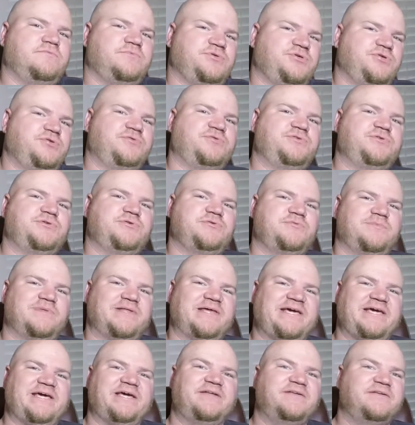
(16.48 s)
YouTube
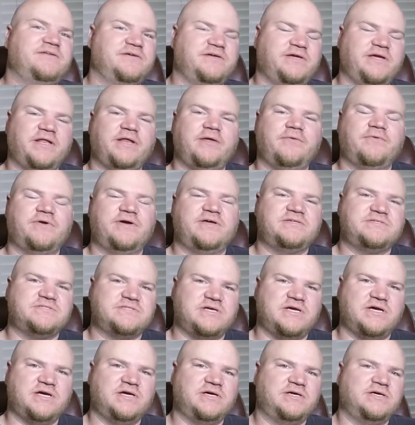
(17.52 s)
land. Anyways,
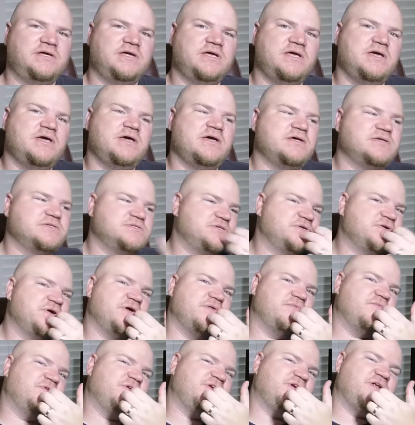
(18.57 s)
so
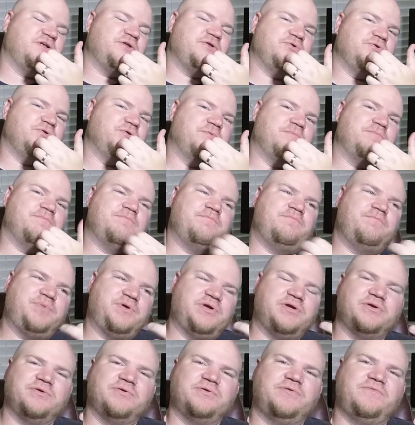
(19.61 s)
I wanted to do a
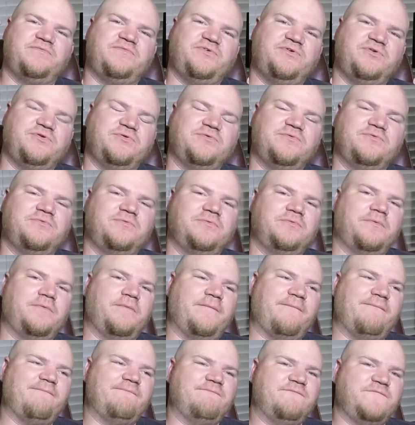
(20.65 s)
beer review
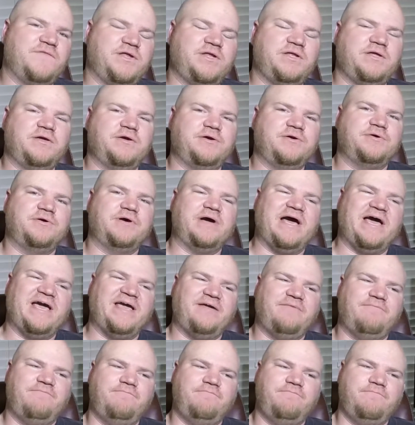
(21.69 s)
video.
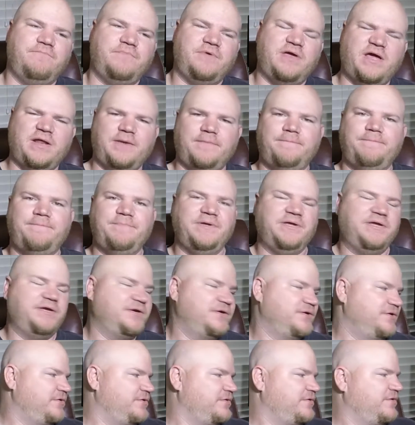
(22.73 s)
I got a
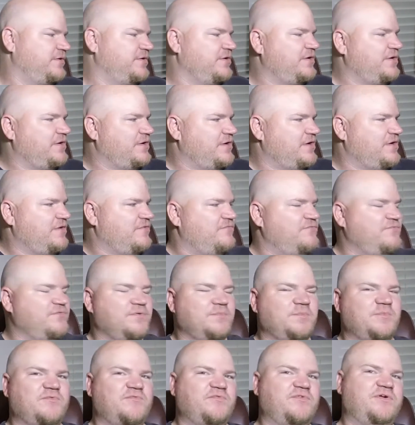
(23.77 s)
beer
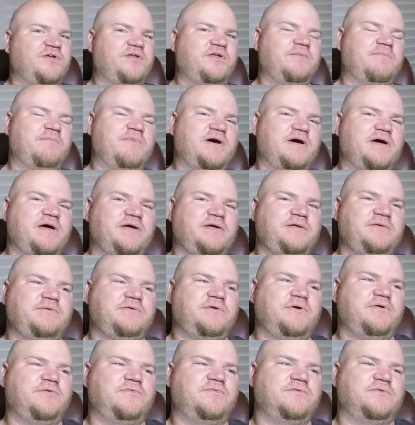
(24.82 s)
from a friend of mine
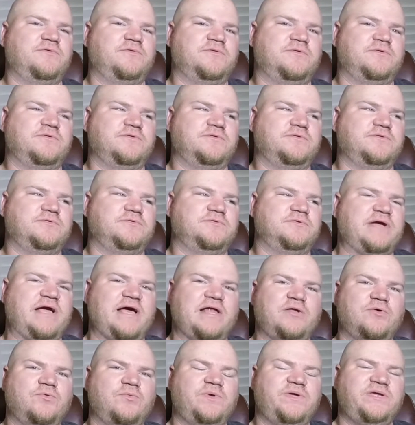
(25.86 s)
over
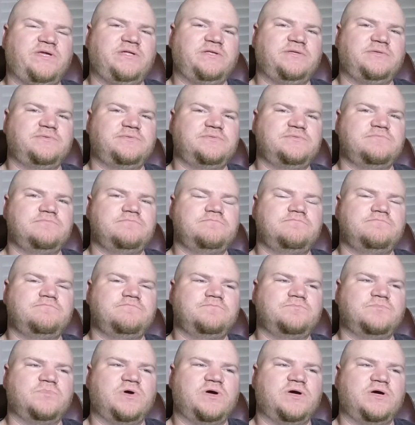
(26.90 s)
Halloween.
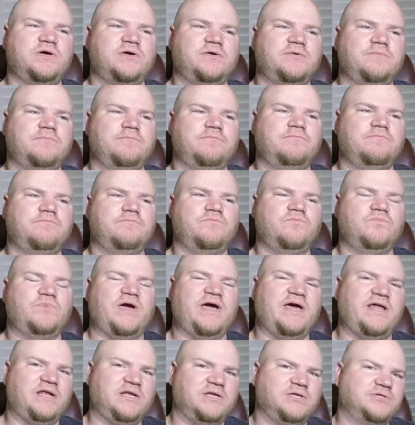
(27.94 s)
I
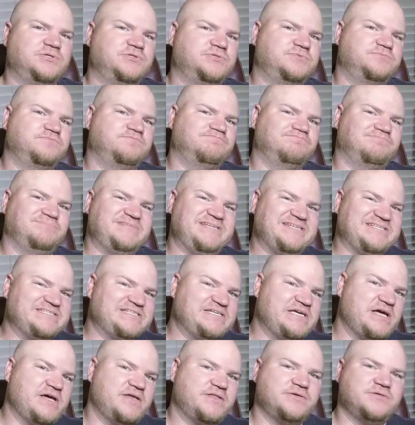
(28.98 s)
had a little get
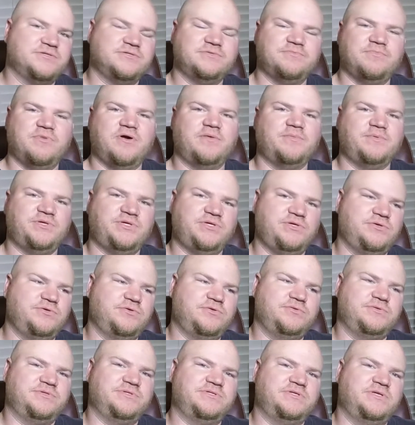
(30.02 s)
together,
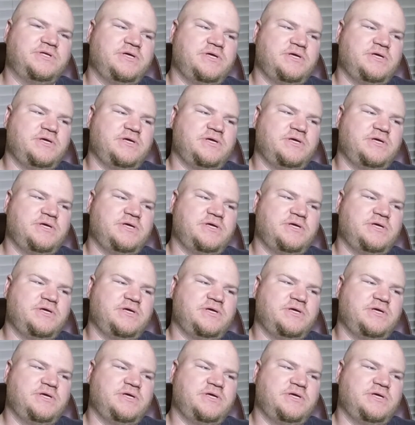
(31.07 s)
barbecue, and